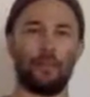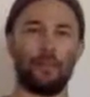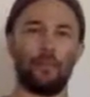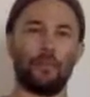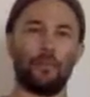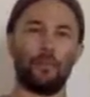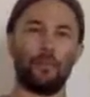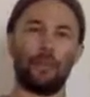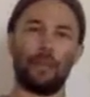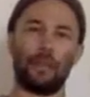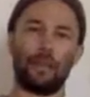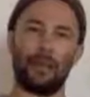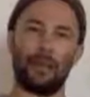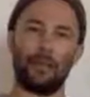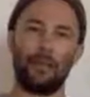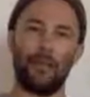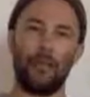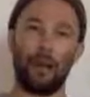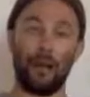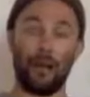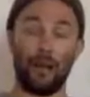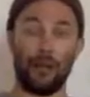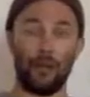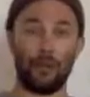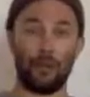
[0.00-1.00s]
We come
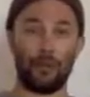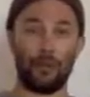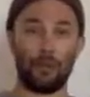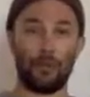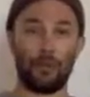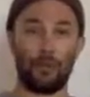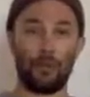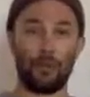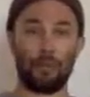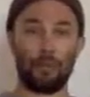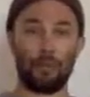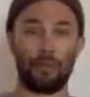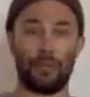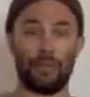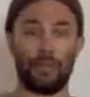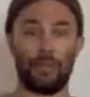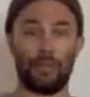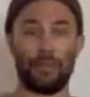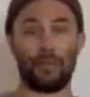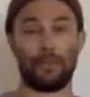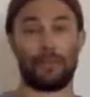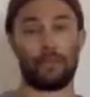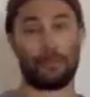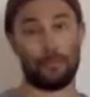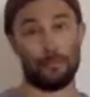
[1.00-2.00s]
up to our
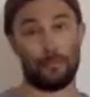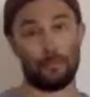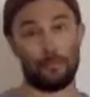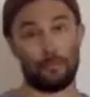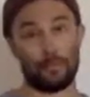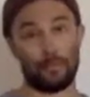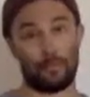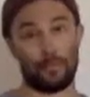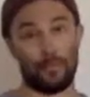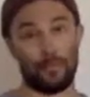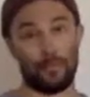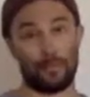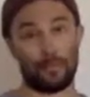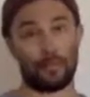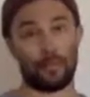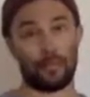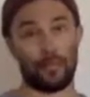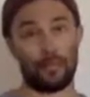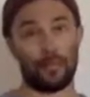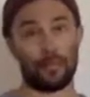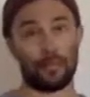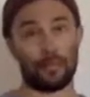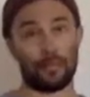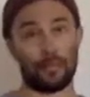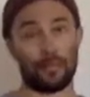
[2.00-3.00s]
peak from, we start
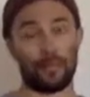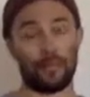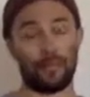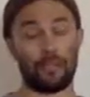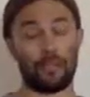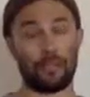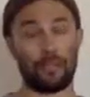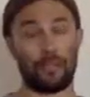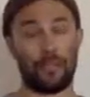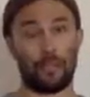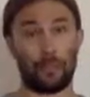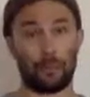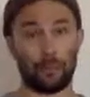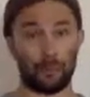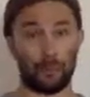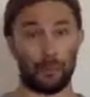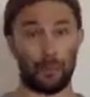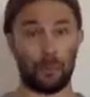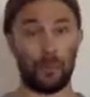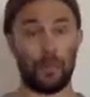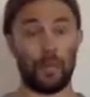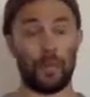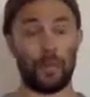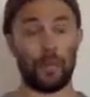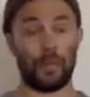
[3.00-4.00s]
here at 7 o'clock when we
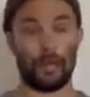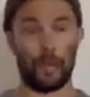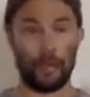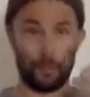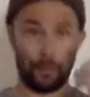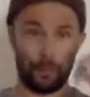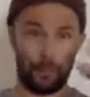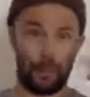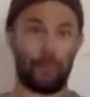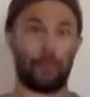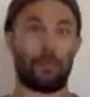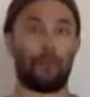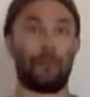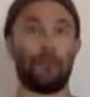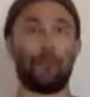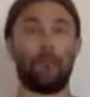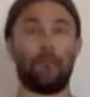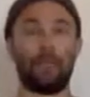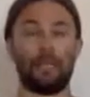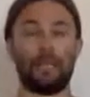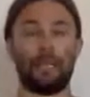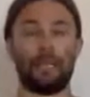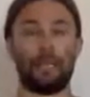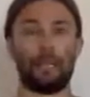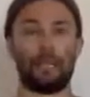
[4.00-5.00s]
wake up, and
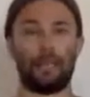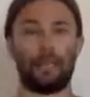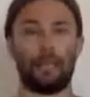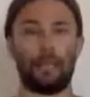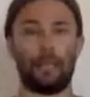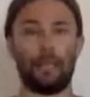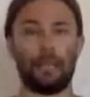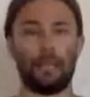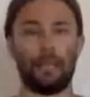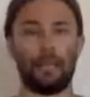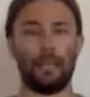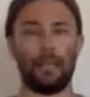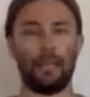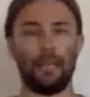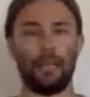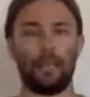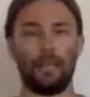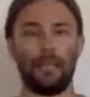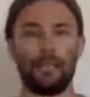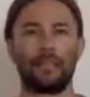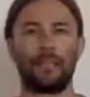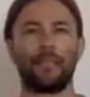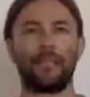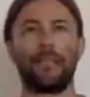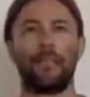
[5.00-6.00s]
immediately
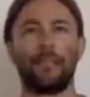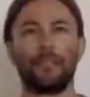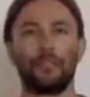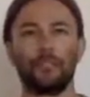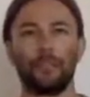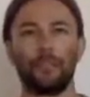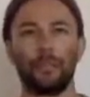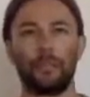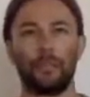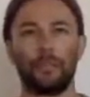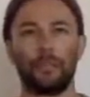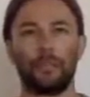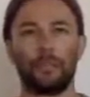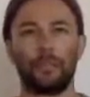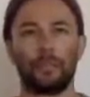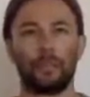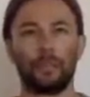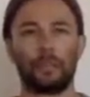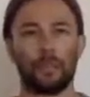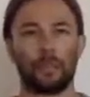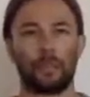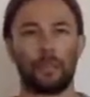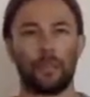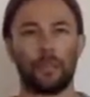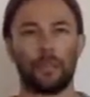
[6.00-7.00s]
it's like low level
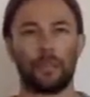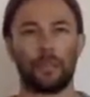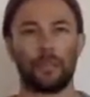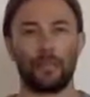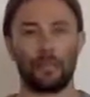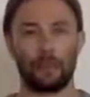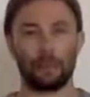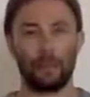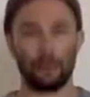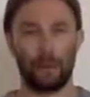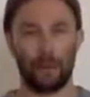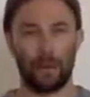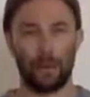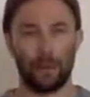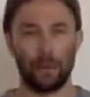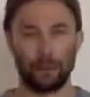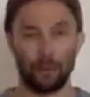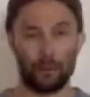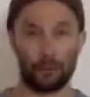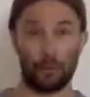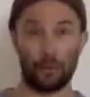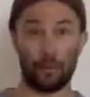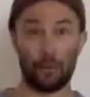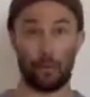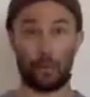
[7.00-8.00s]
stress in the body,
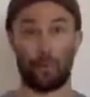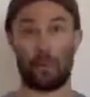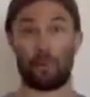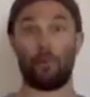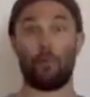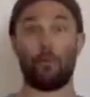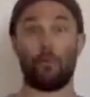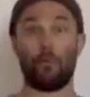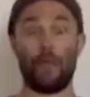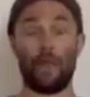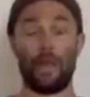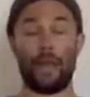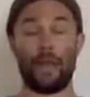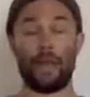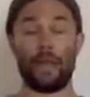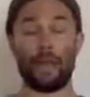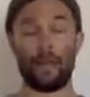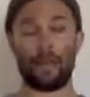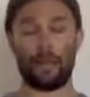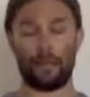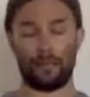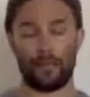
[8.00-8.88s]
but we're awake.